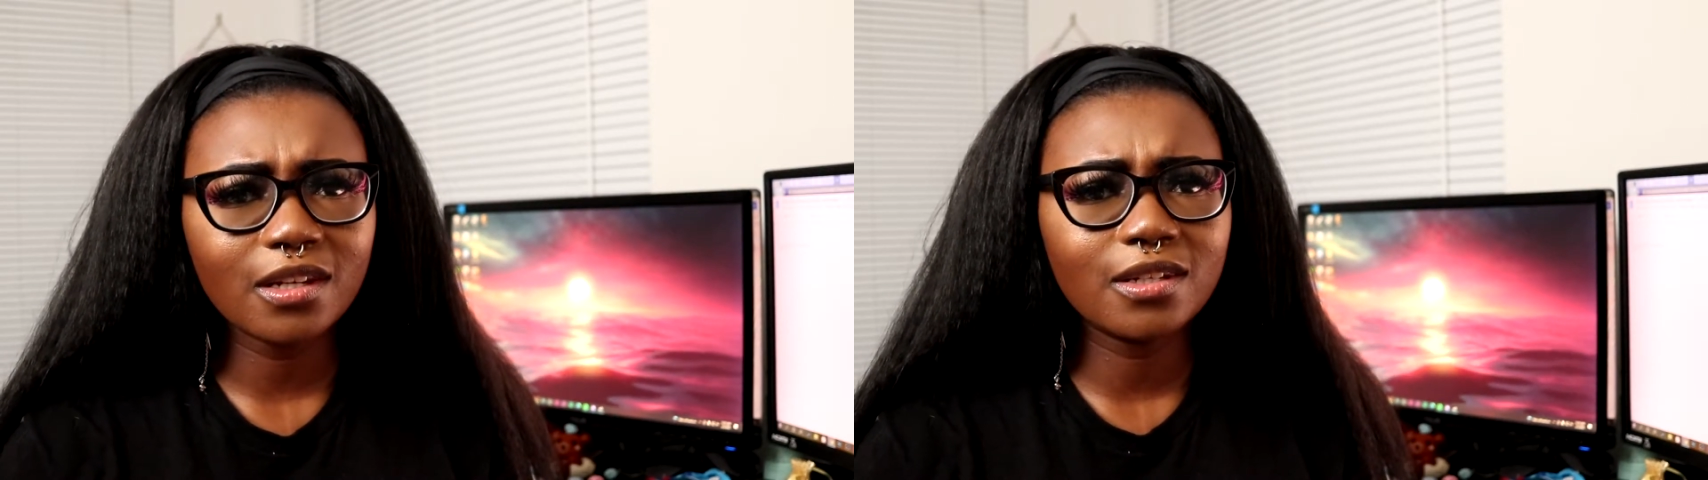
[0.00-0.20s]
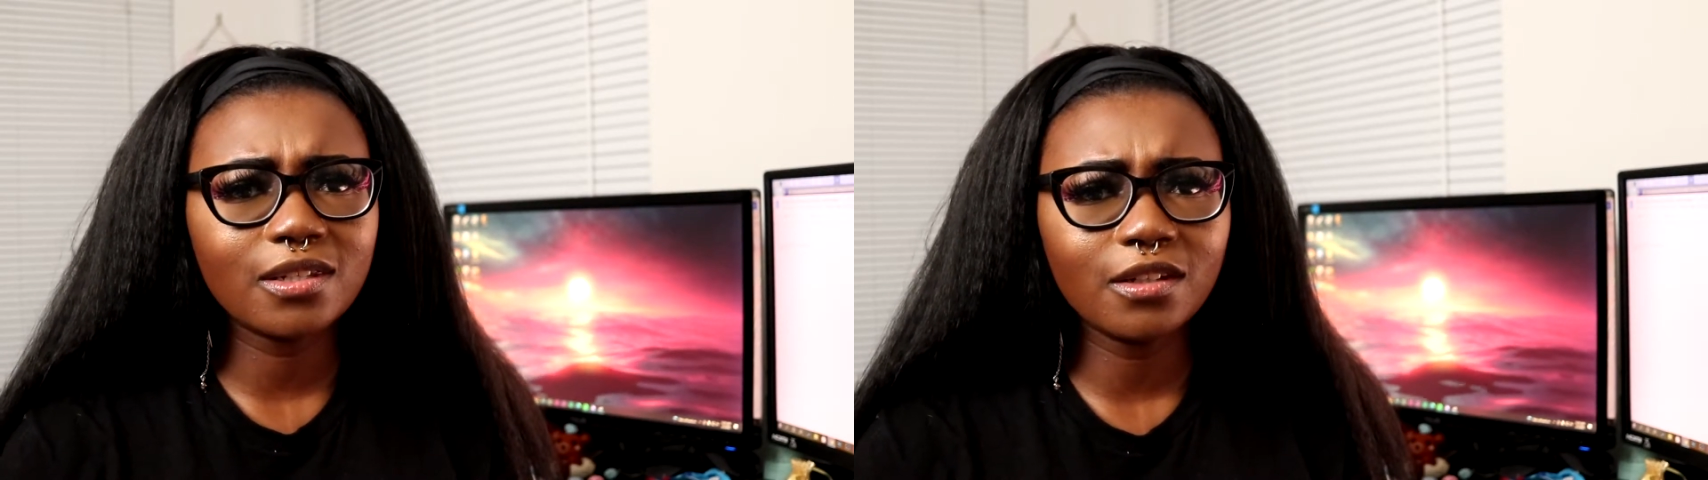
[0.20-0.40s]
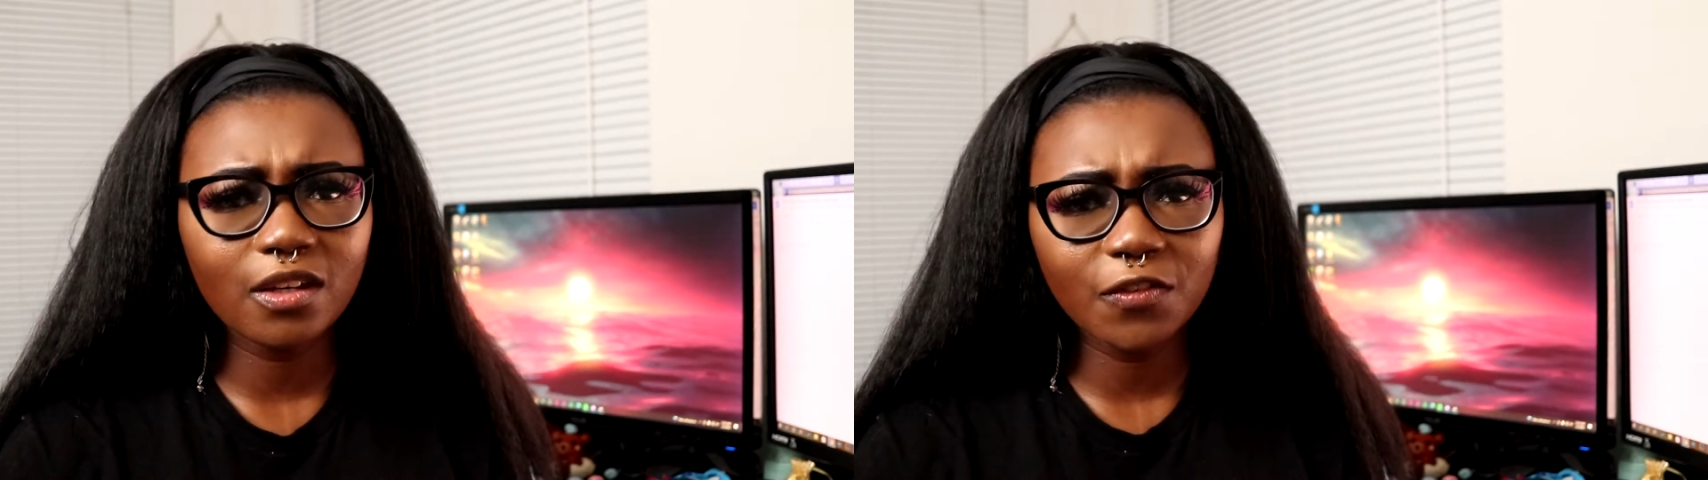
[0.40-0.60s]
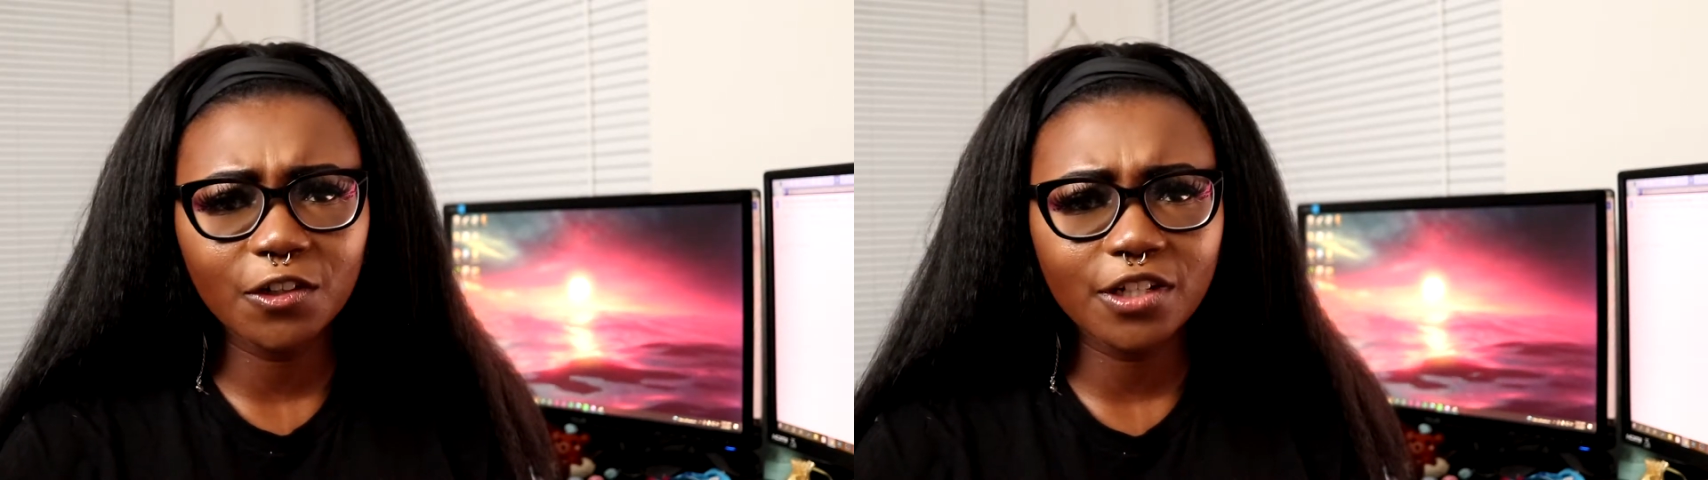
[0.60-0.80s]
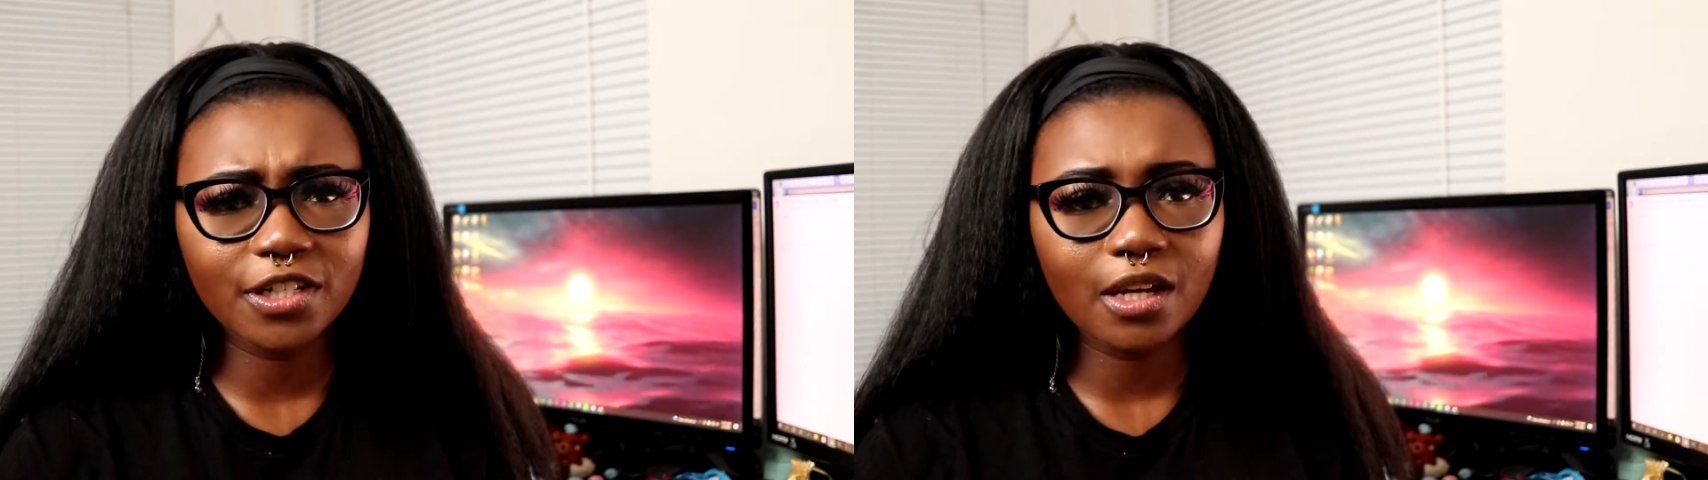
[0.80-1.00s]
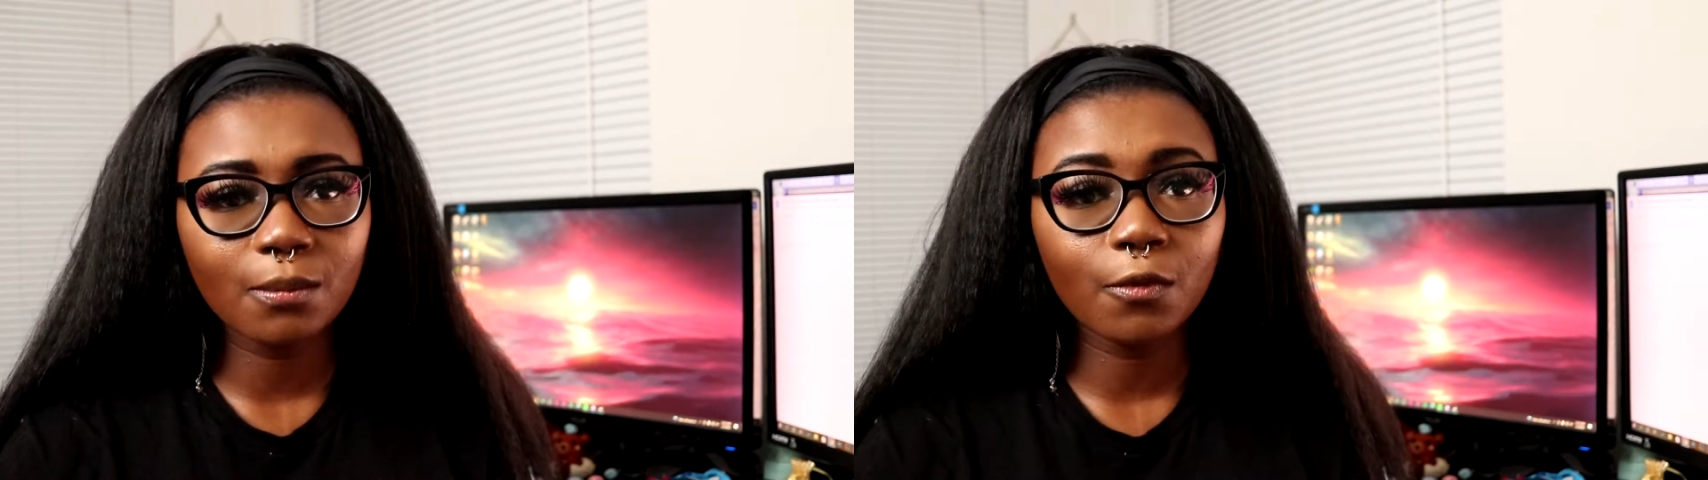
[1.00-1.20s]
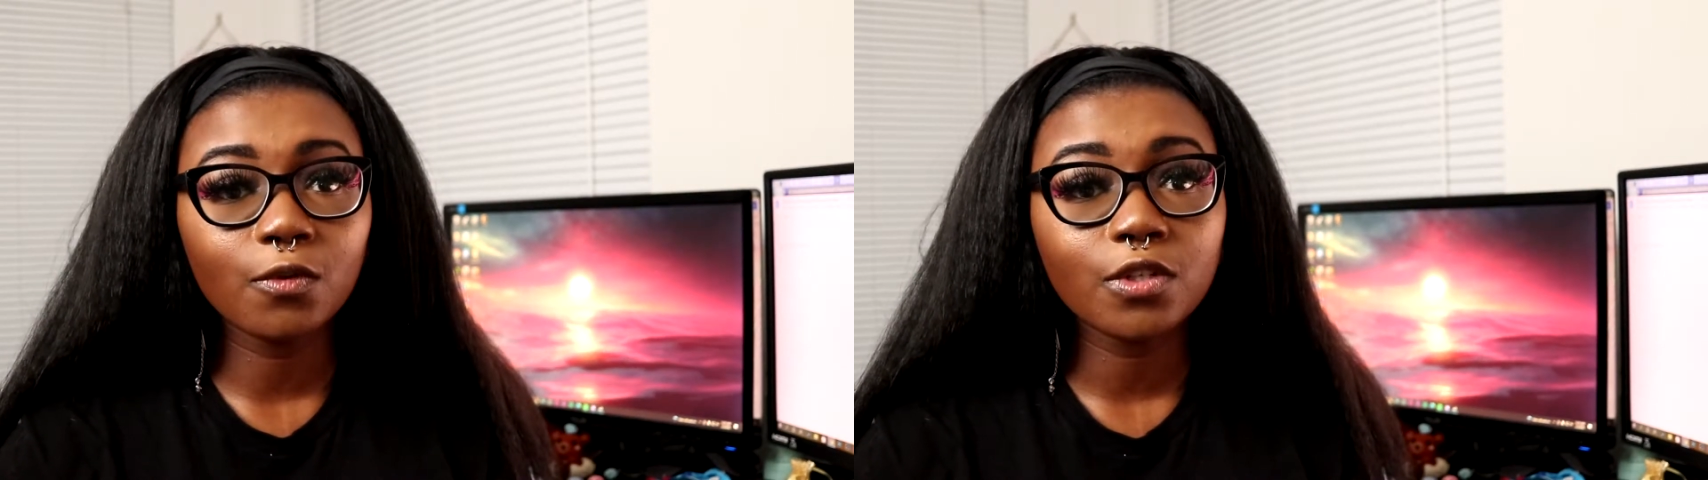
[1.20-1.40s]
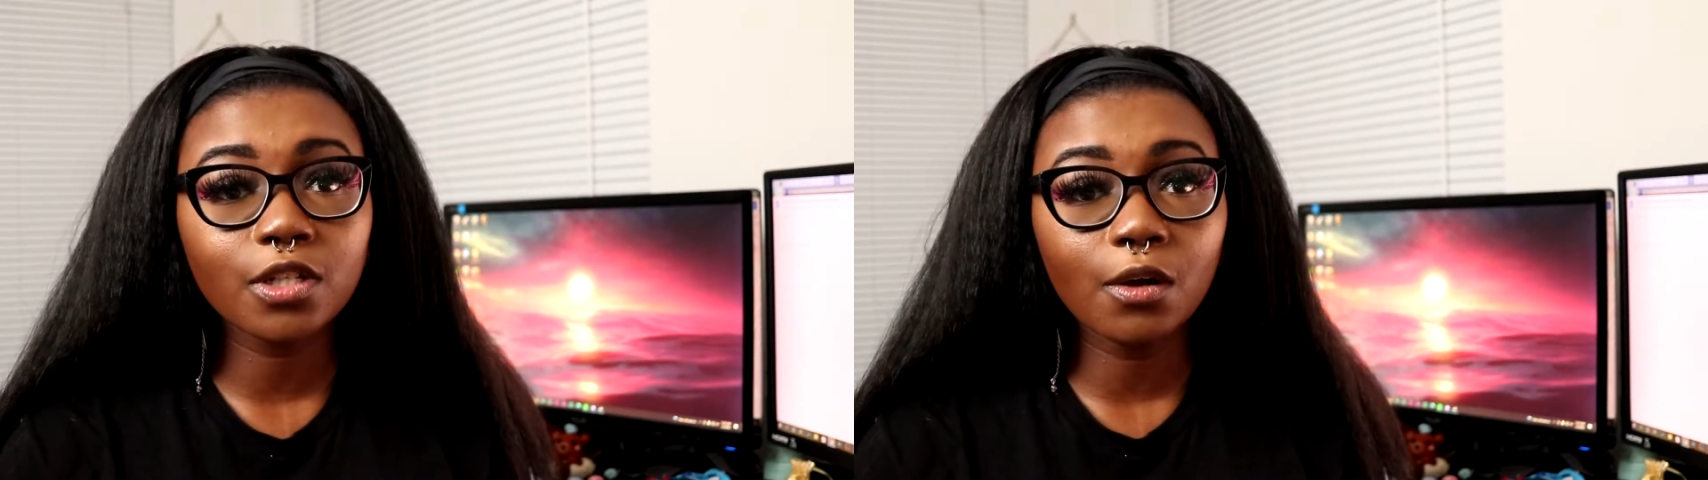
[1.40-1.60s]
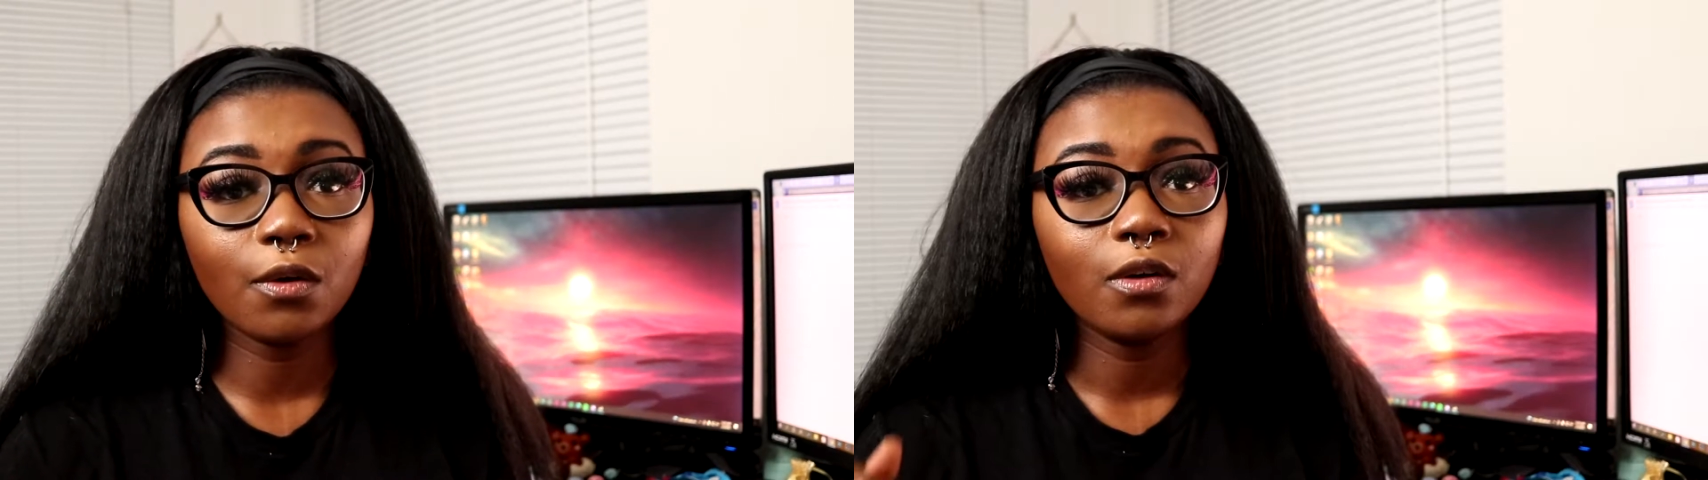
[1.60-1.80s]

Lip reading: is to give you an example. So,